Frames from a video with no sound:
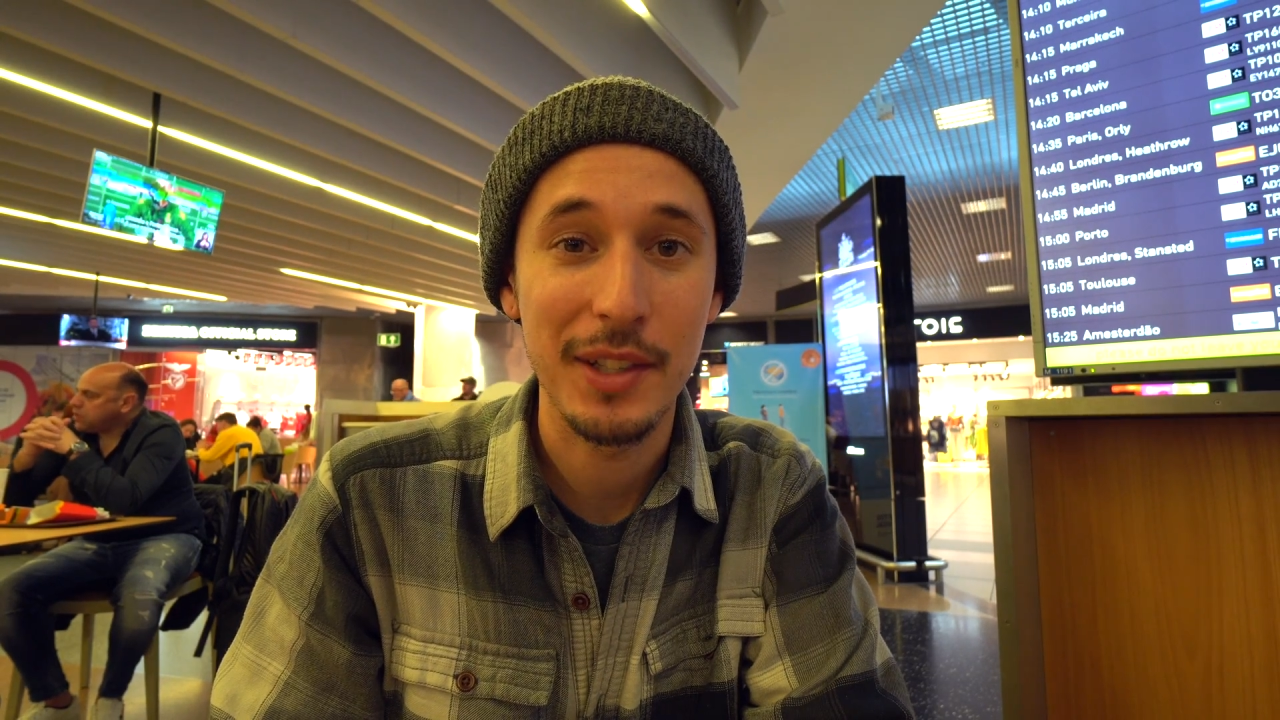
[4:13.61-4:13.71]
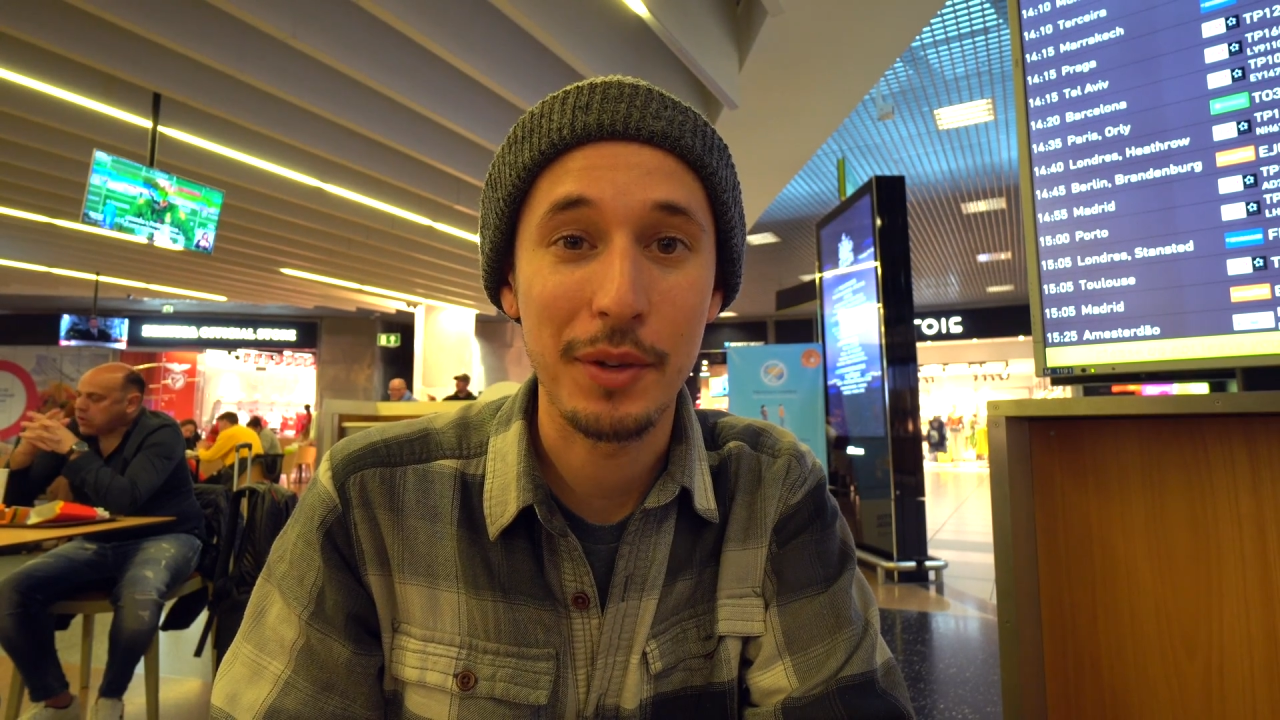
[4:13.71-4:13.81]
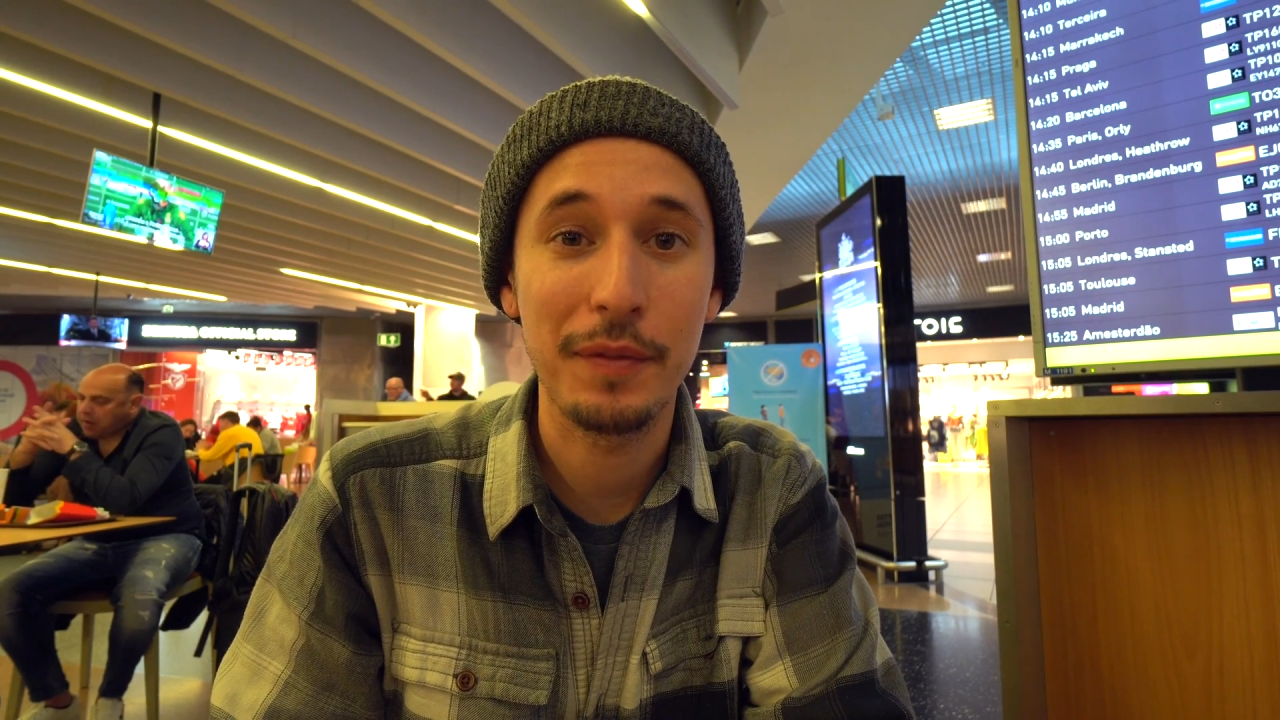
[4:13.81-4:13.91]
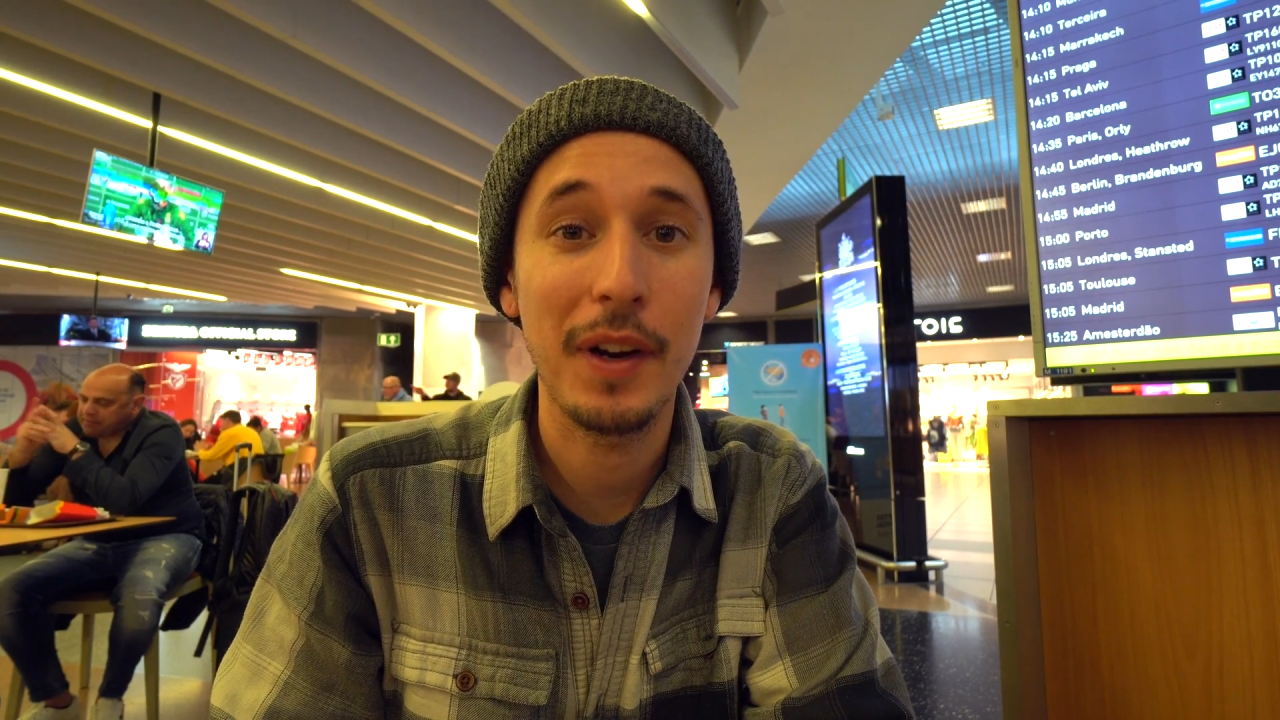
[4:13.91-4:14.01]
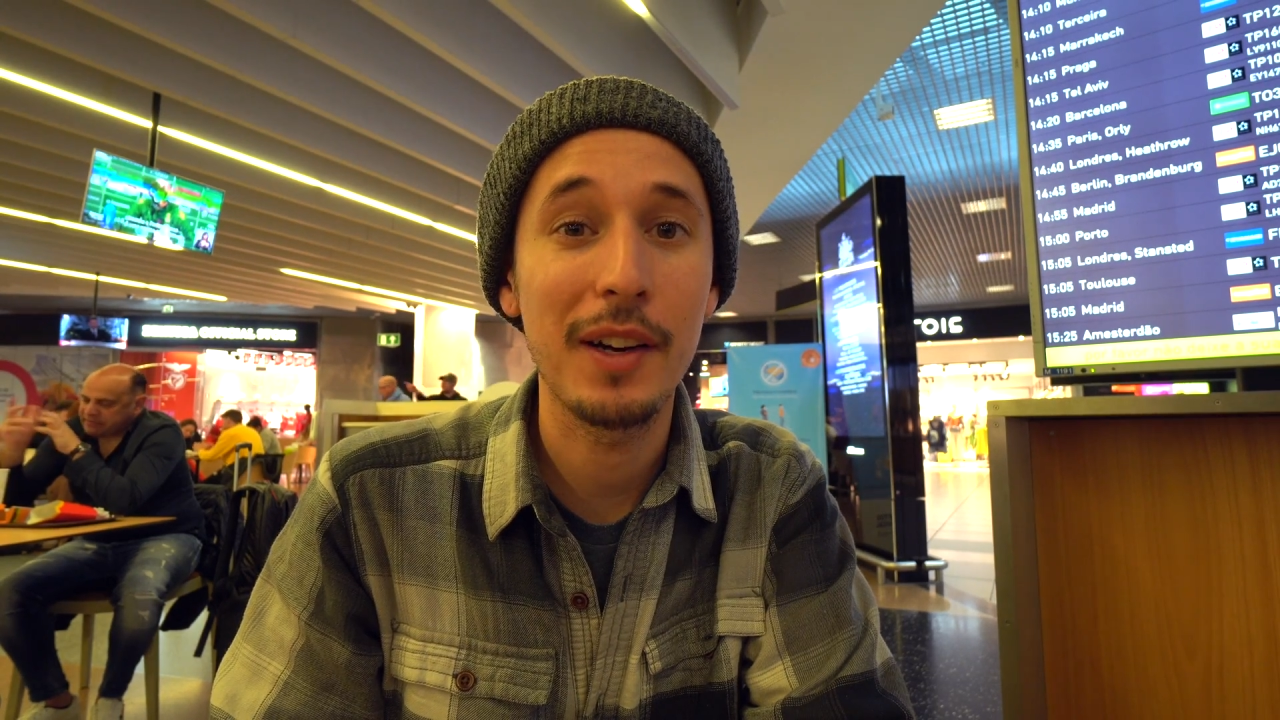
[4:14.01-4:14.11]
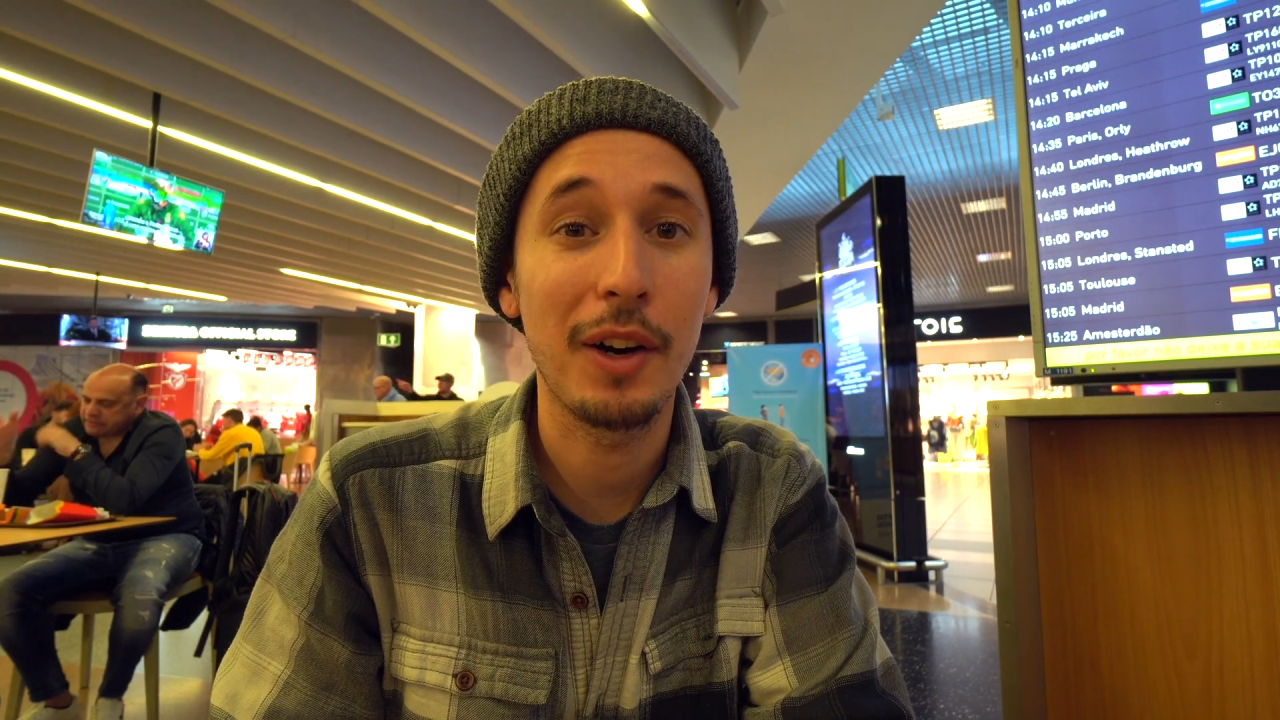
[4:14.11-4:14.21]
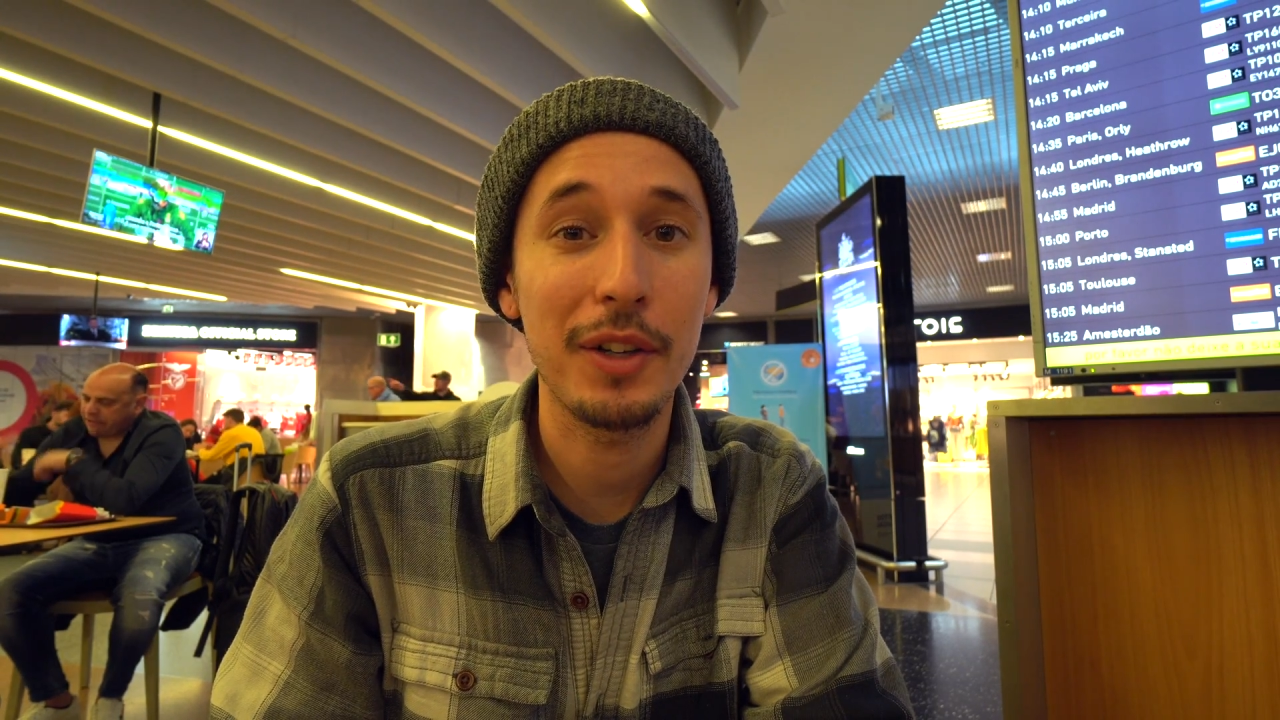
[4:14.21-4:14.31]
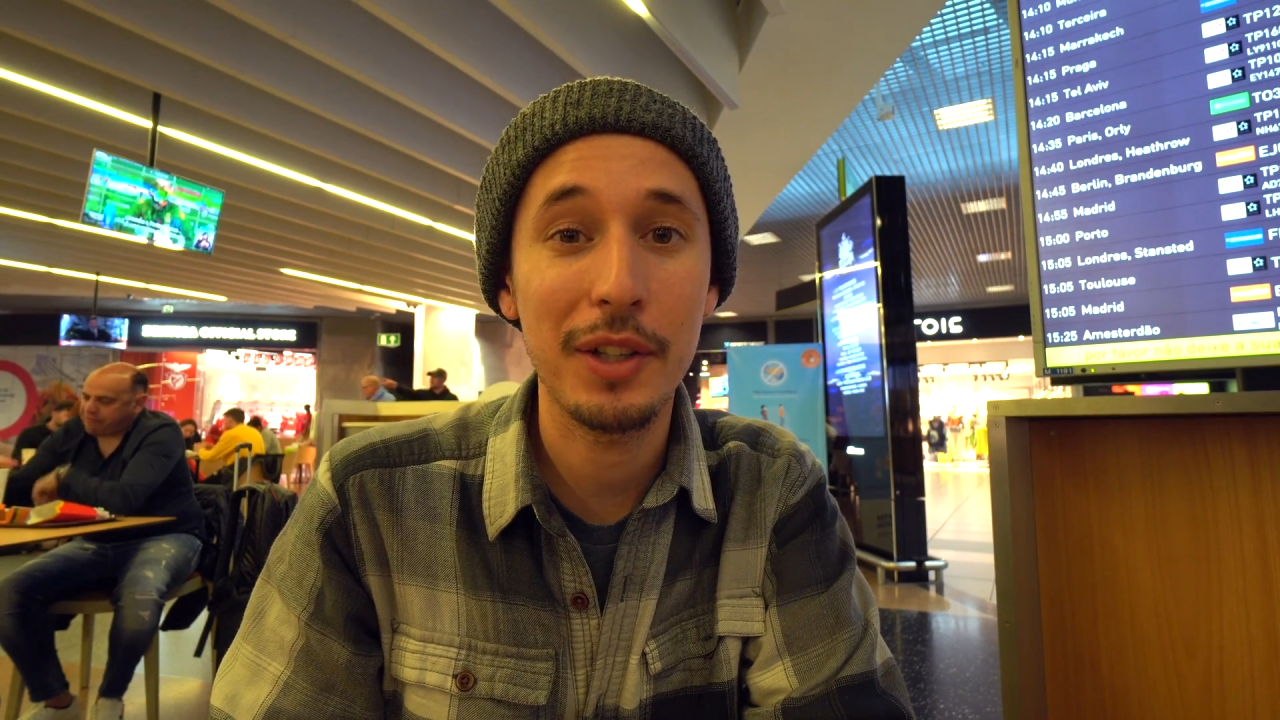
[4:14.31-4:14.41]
You can find all